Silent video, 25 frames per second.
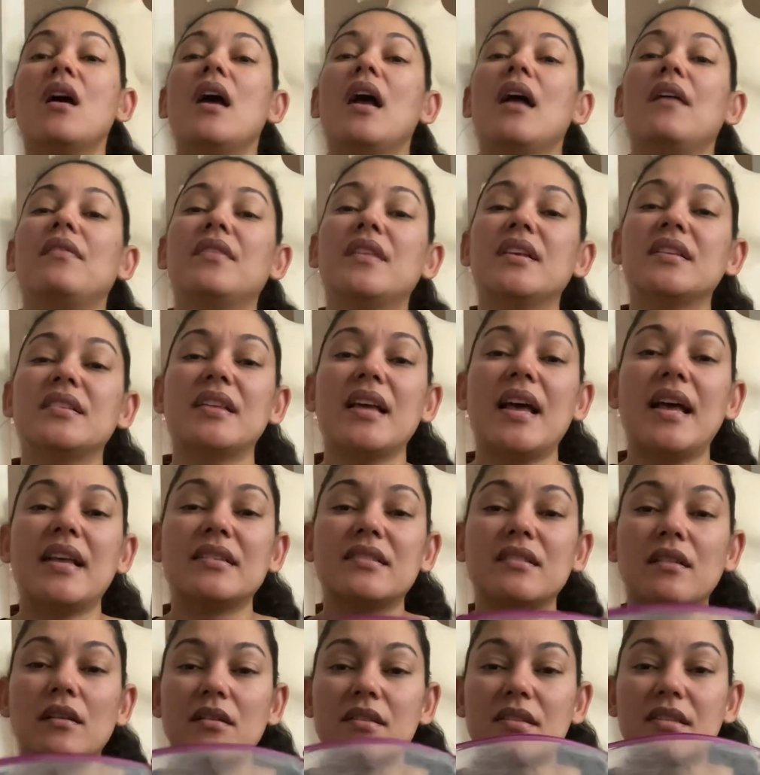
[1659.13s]
And this
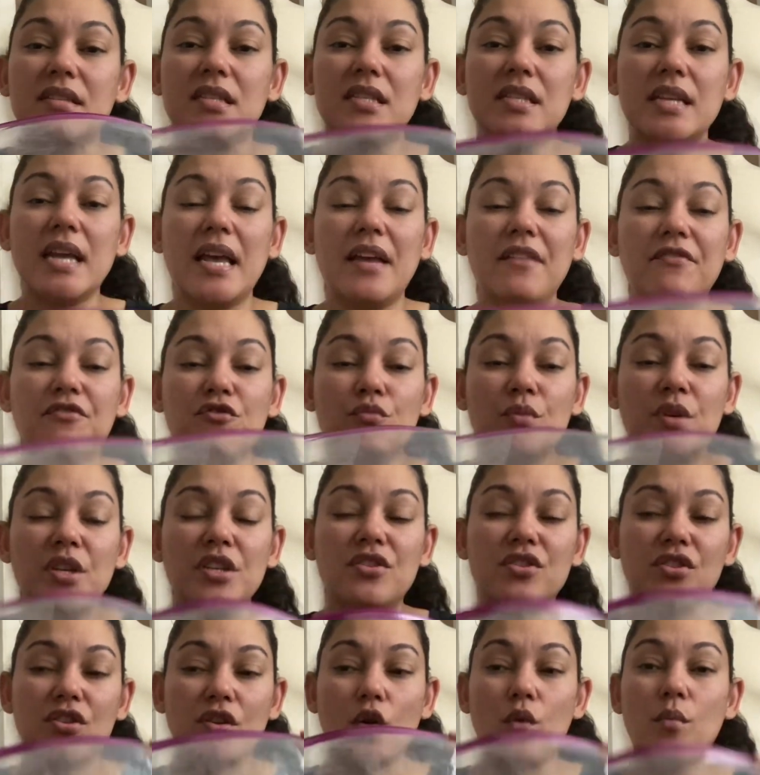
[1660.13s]
has saved me
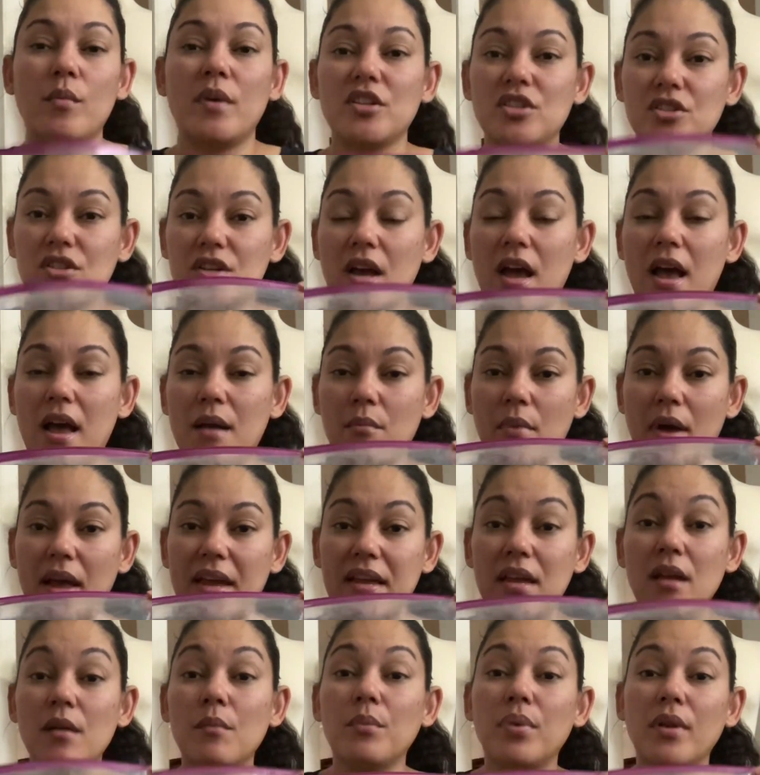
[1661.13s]
so much time
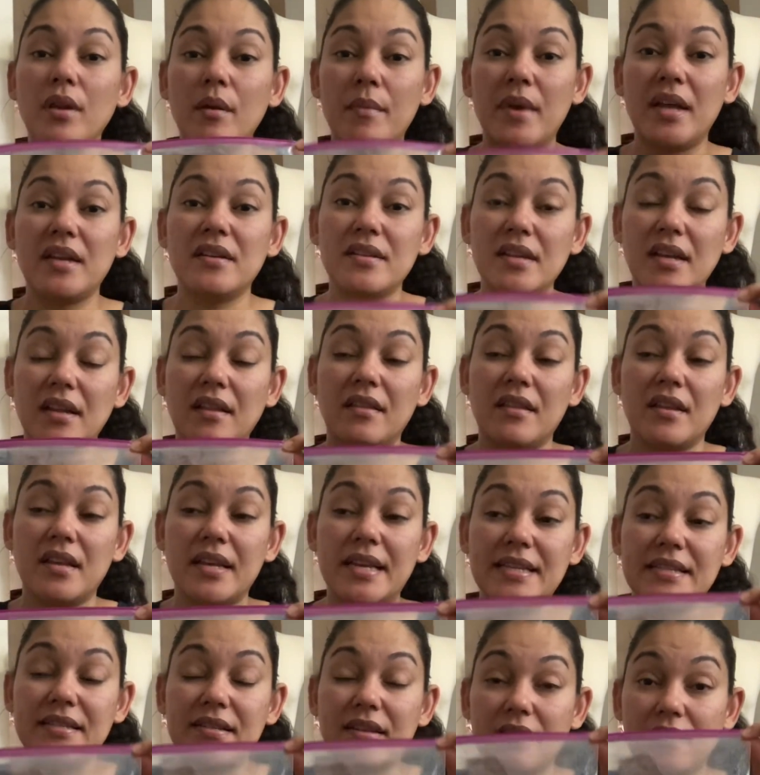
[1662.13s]
by implementing
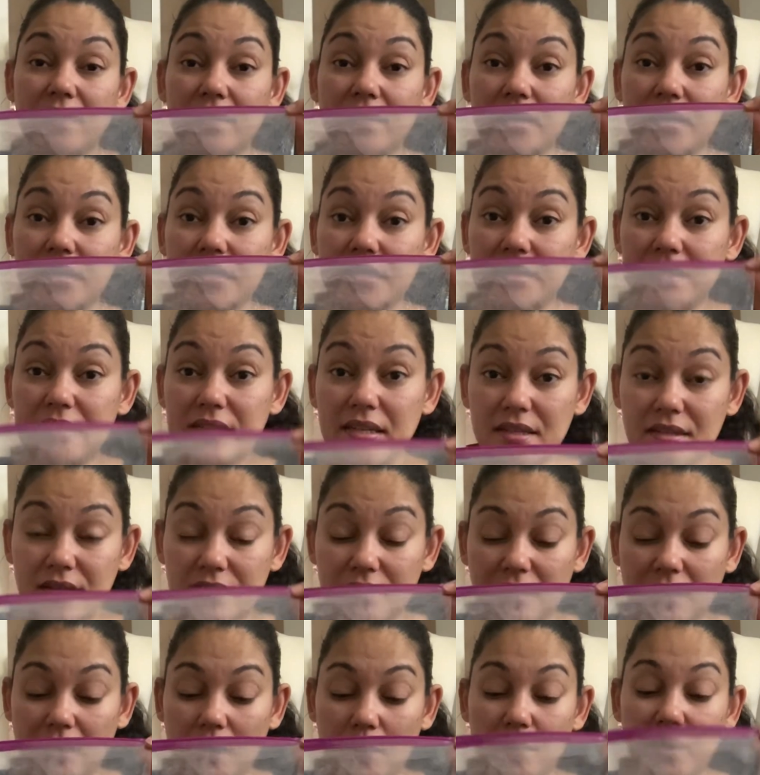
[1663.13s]
this
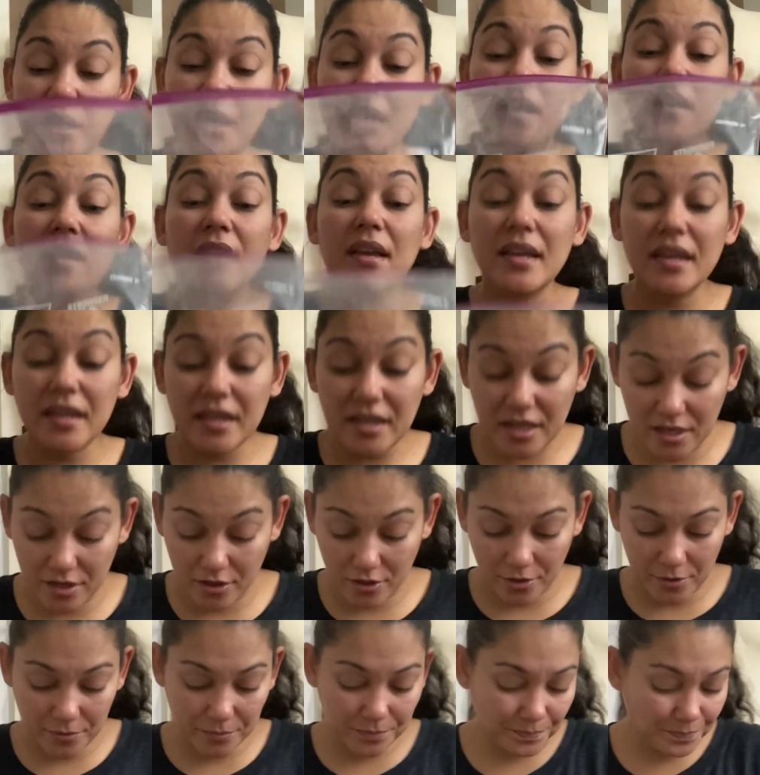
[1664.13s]
system
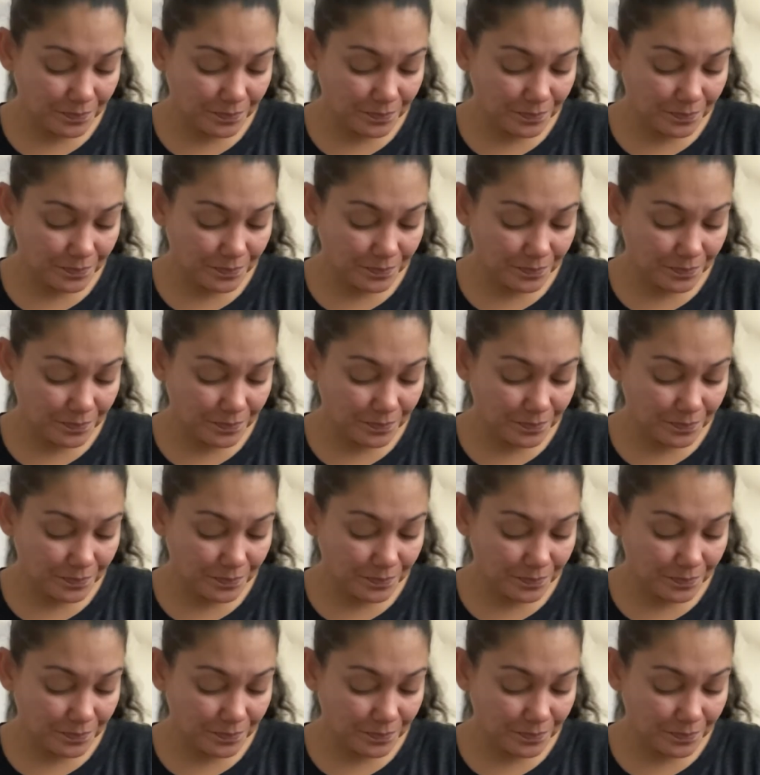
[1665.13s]
here.